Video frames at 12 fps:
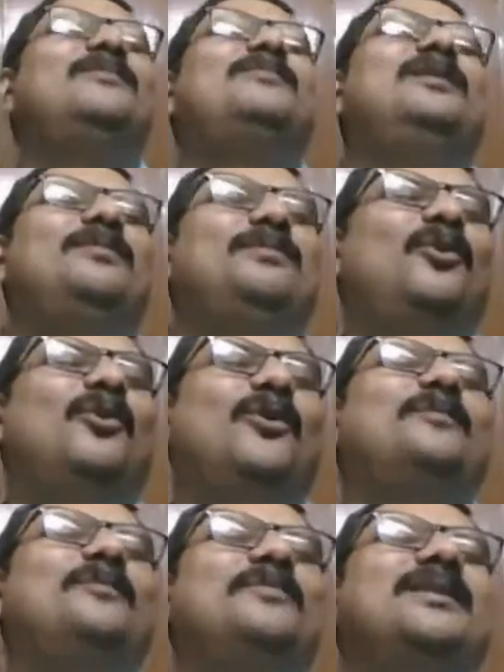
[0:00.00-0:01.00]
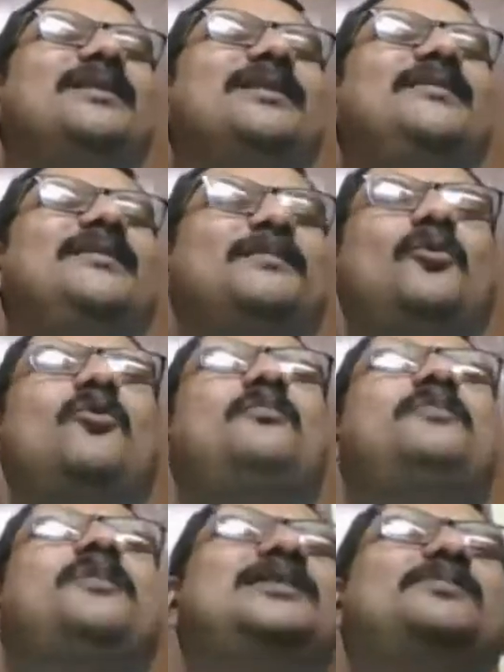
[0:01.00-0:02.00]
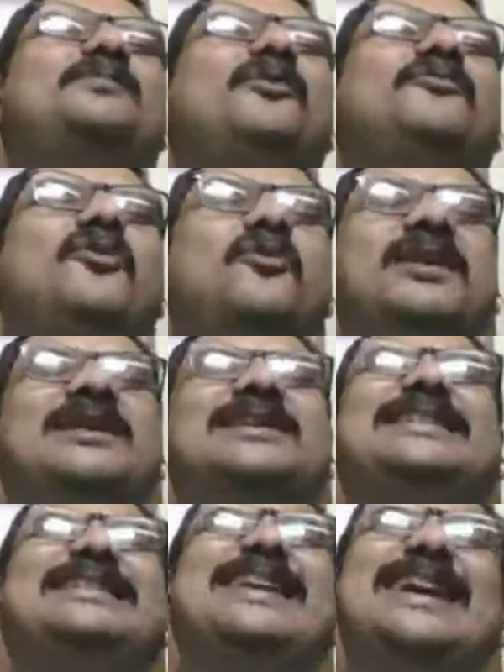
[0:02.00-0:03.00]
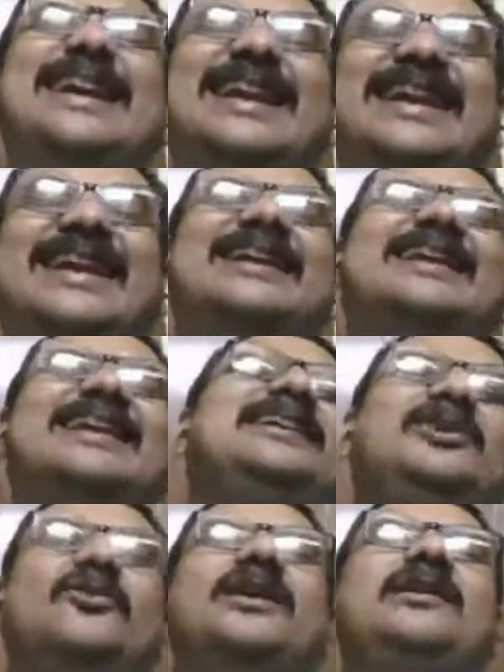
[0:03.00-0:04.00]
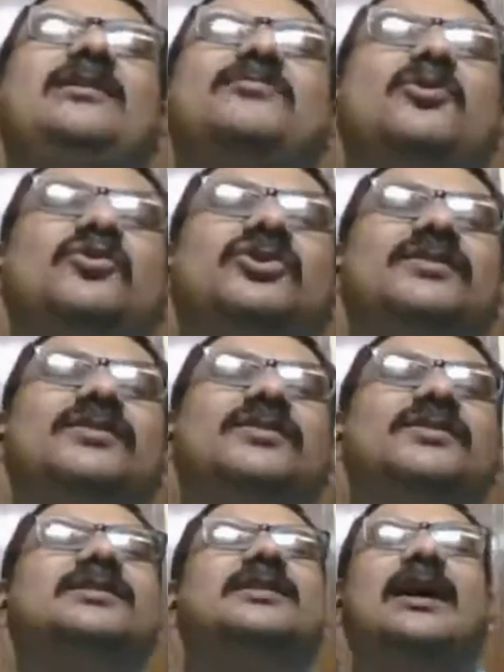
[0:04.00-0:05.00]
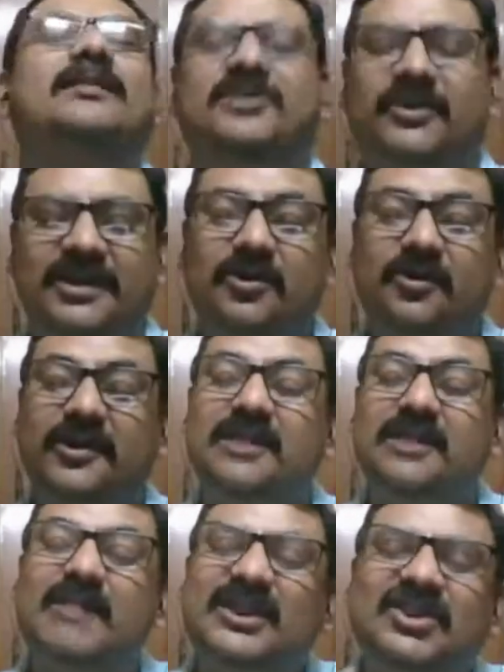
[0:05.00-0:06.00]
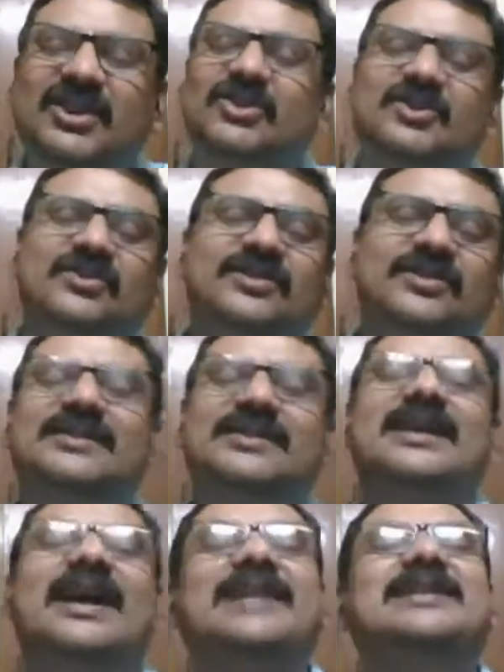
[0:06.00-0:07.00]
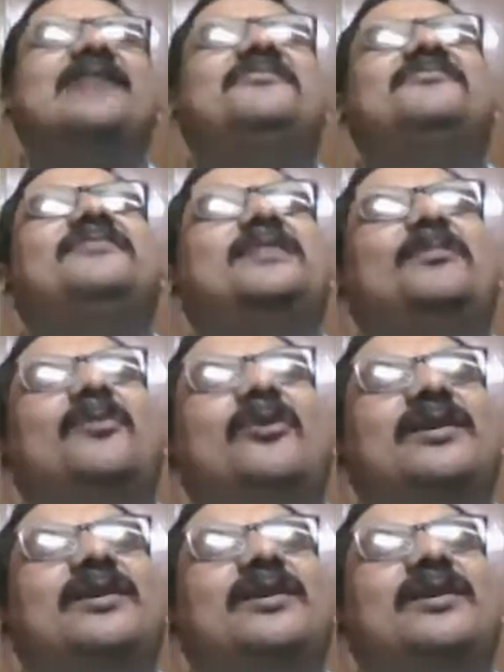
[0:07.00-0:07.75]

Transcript: poem. The Pope is provoking, tingling your emotions, your imaginations at every point